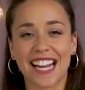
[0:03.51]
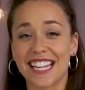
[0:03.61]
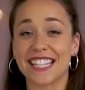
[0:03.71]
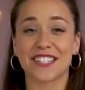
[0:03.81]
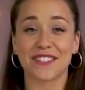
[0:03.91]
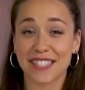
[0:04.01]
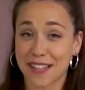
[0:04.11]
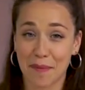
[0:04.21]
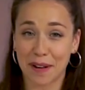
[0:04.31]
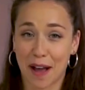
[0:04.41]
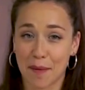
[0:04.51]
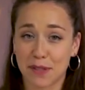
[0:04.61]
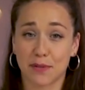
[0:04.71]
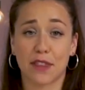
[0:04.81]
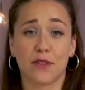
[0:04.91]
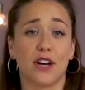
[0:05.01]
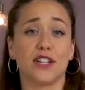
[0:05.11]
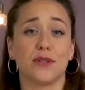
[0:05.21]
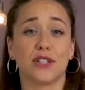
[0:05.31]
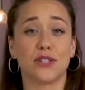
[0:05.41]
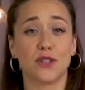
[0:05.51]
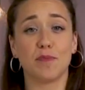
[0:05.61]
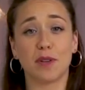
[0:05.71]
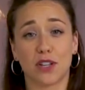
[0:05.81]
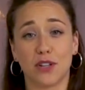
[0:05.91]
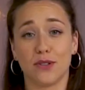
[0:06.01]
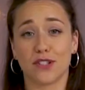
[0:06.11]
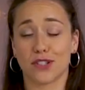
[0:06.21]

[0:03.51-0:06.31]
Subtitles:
Easter is coming up, so I thought I'd do a super cute